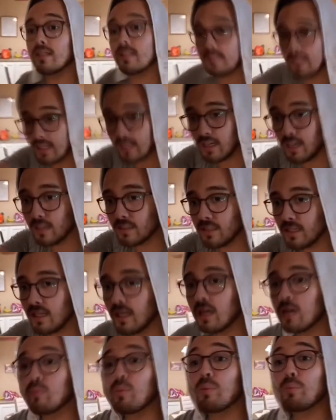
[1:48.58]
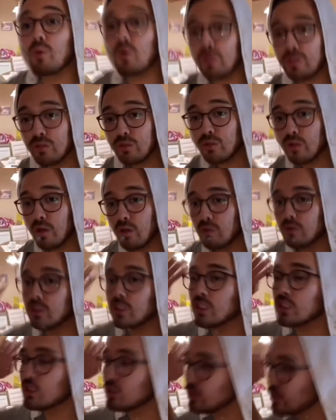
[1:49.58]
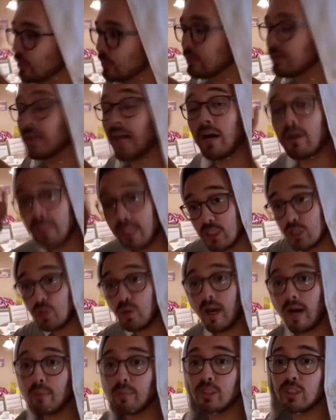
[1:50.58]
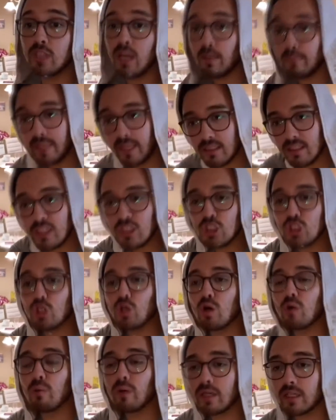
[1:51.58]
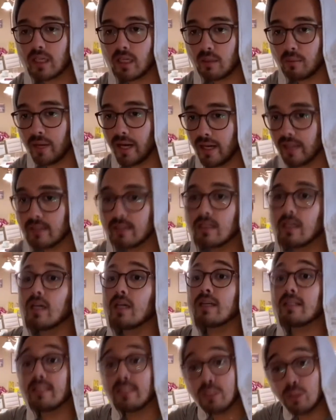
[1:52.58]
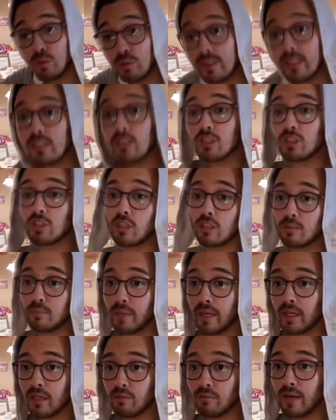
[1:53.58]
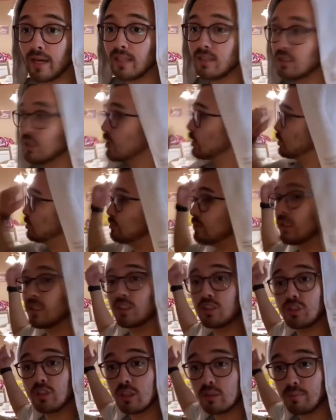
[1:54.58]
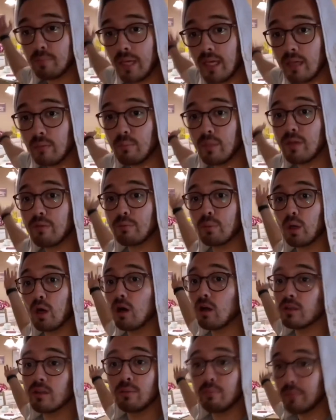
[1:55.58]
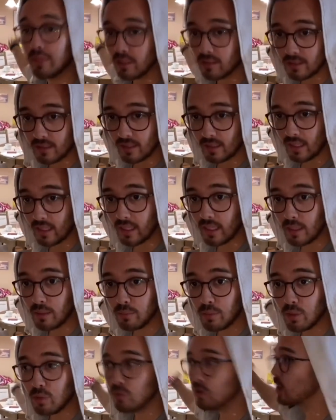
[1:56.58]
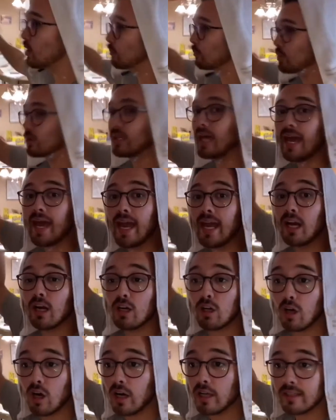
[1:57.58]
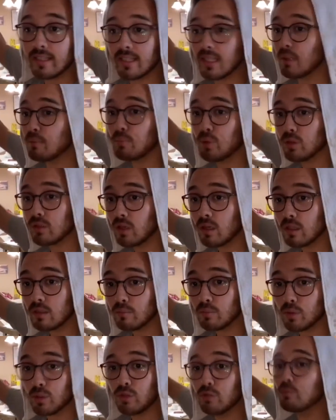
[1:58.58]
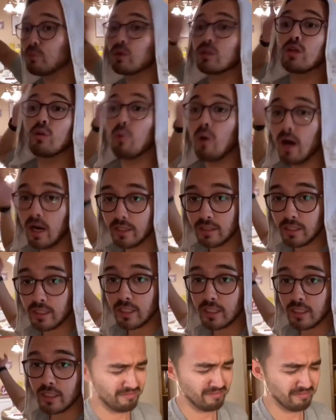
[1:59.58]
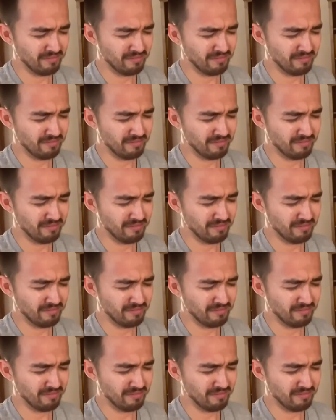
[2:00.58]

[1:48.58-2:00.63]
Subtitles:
Teka lang. Before you go, just know, now that you have a job, now that you're a working man, you need to start paying rent. You need to start paying me for all the meals that I give you, for the aircon that I put on for you, for the water.